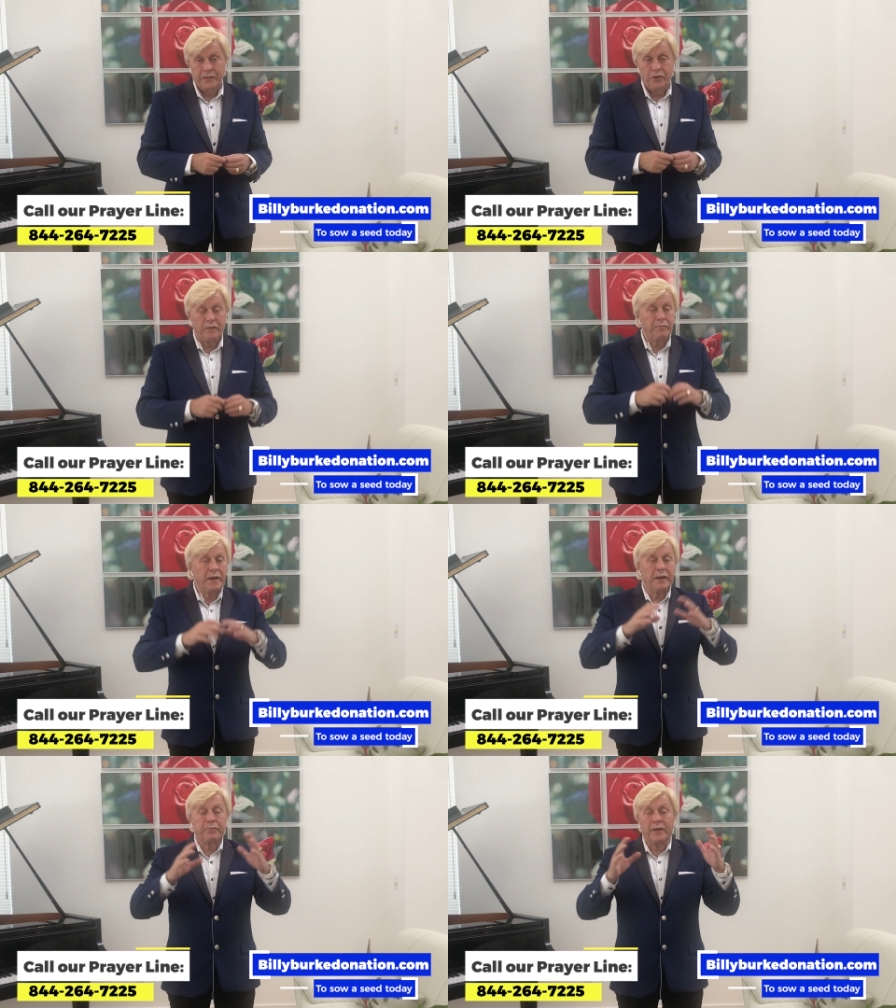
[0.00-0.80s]
You have
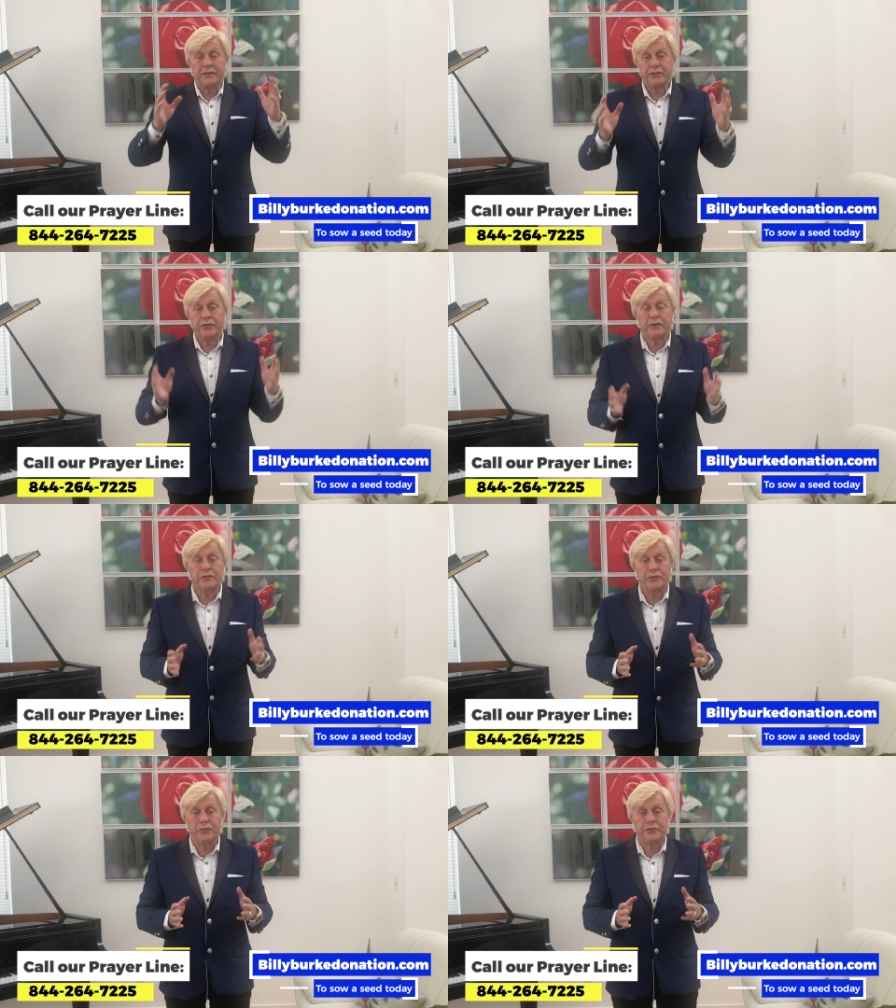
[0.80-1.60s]
many places you
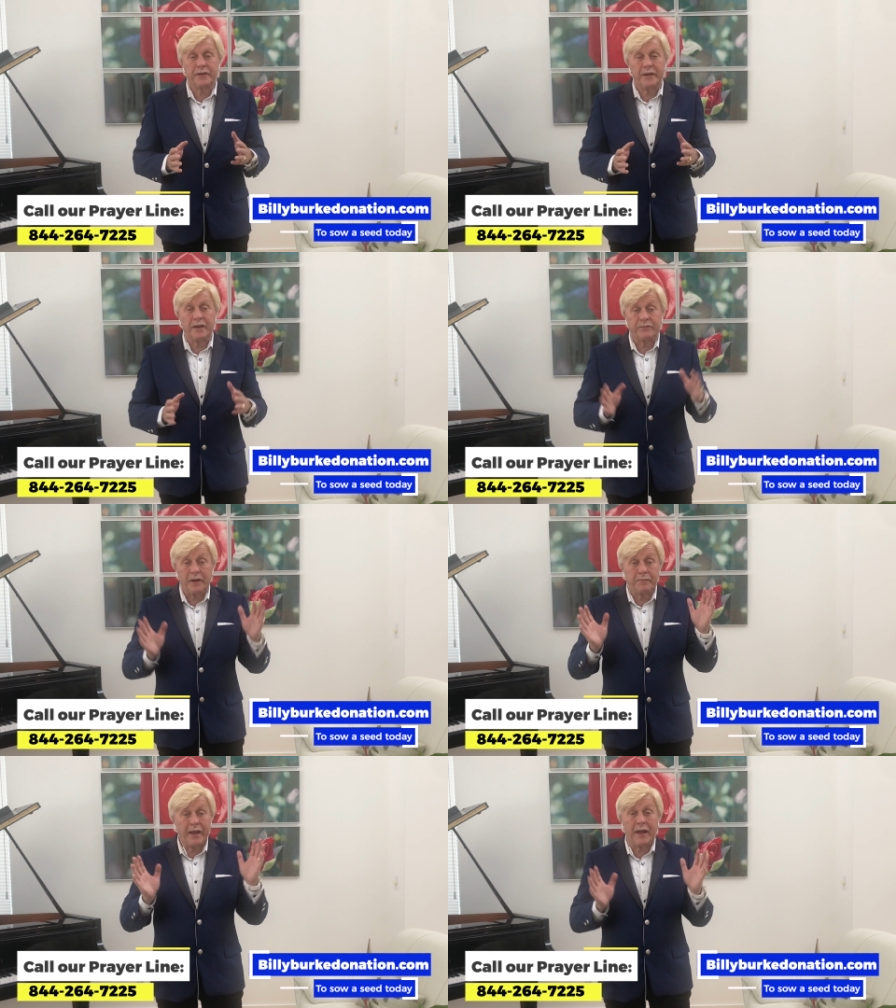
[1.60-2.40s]
can choose to give.
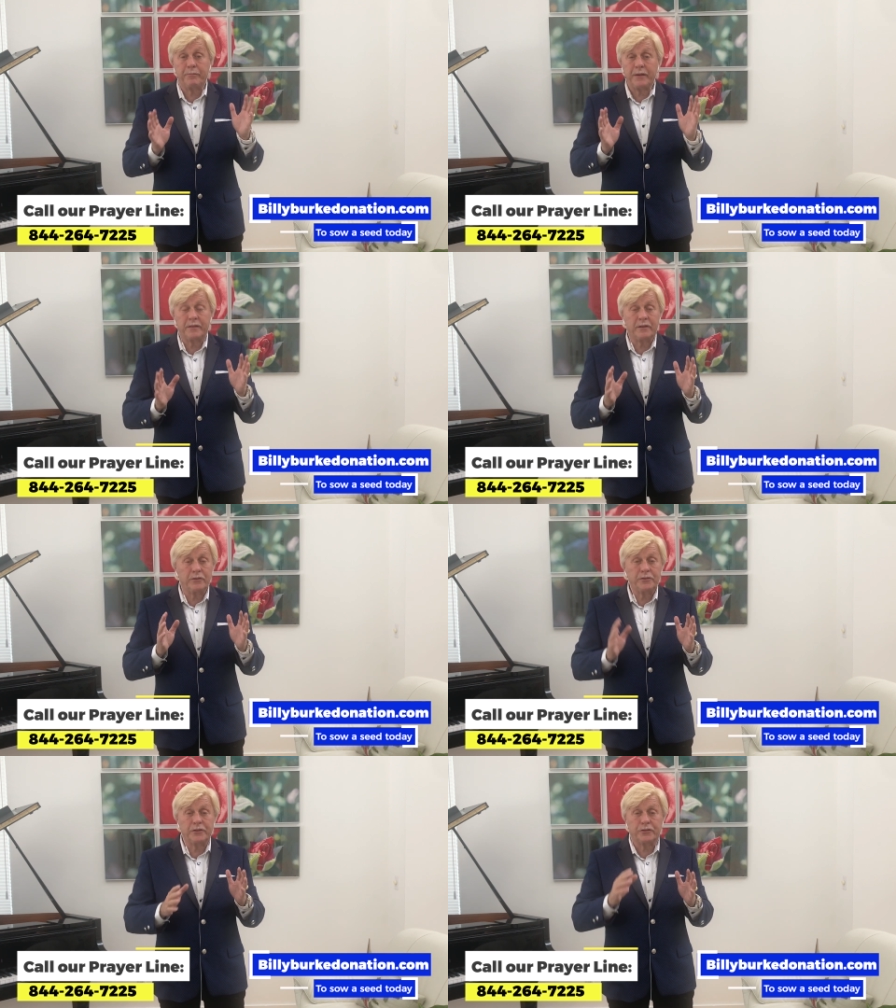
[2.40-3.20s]
I'm happy that
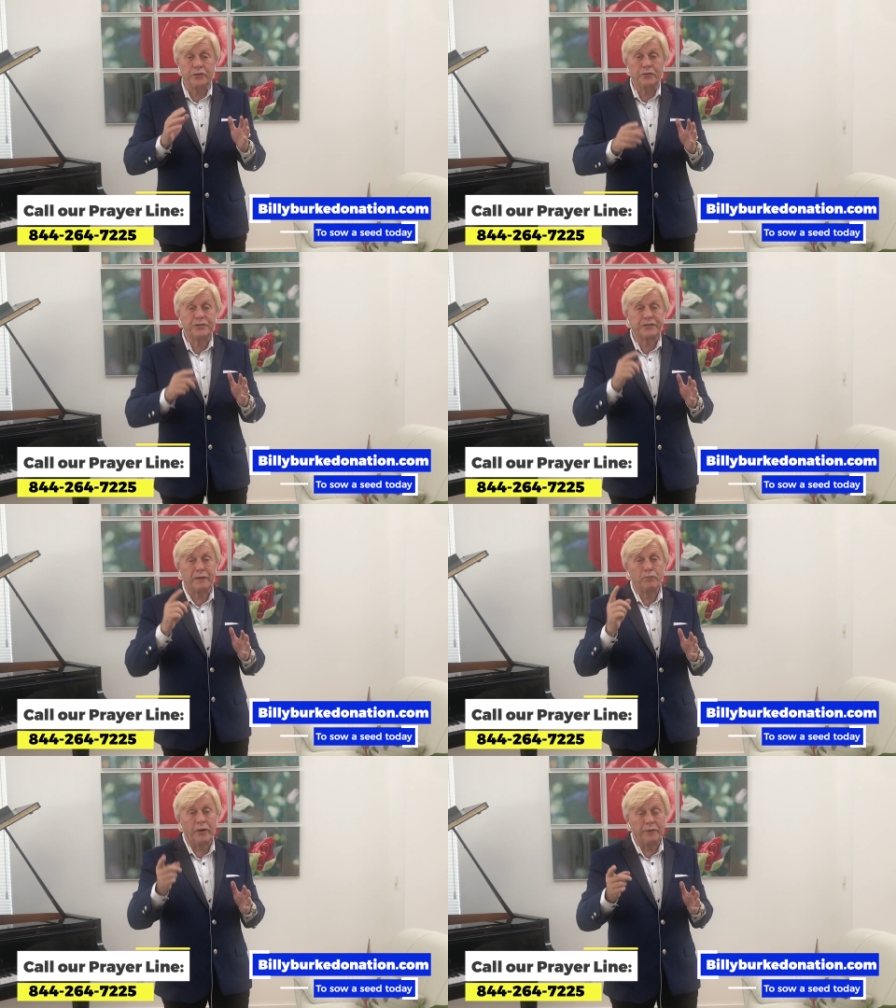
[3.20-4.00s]
you just choose
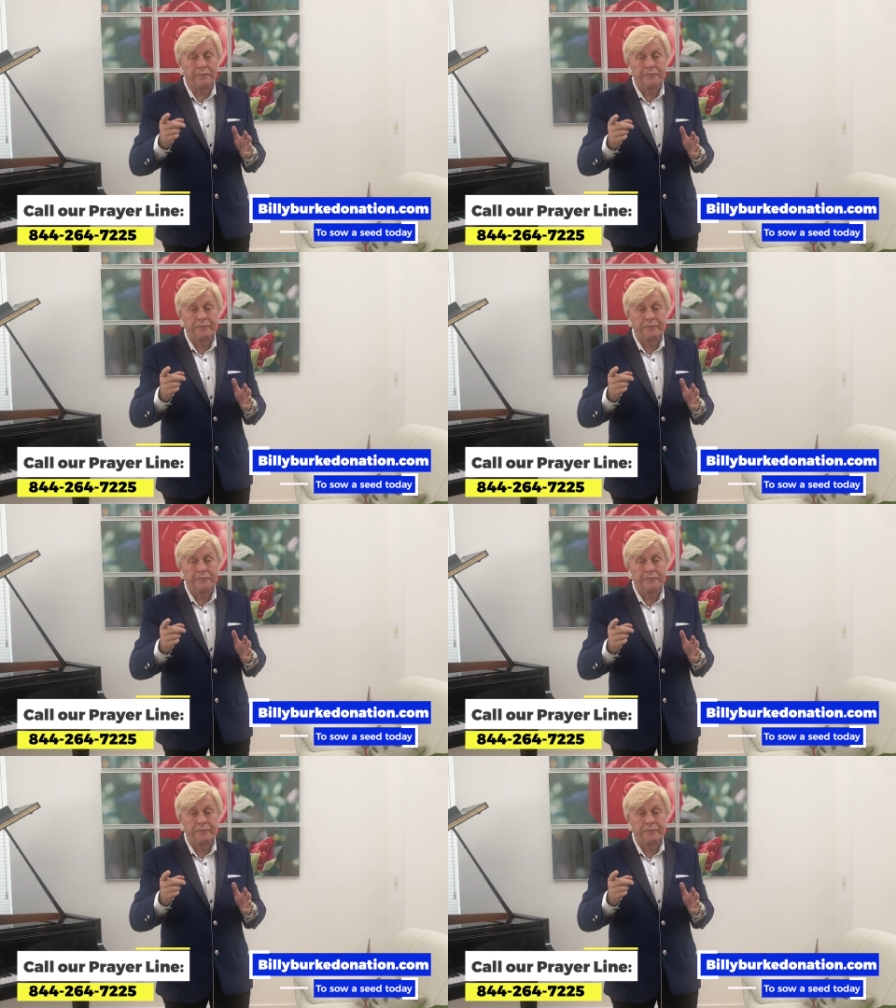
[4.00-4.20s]
somewhere.